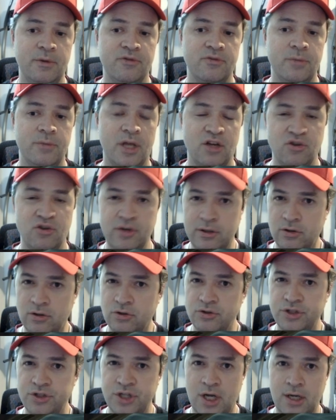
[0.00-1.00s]
from that
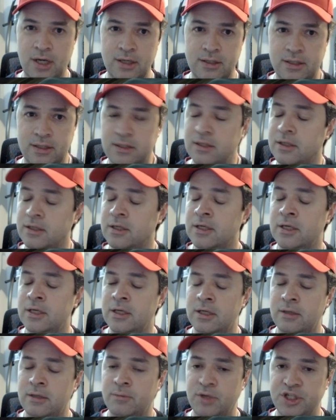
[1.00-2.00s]
critical shot,
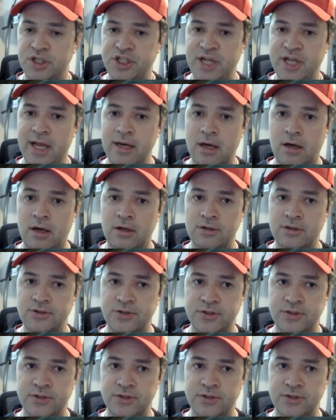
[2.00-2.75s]
but Chen also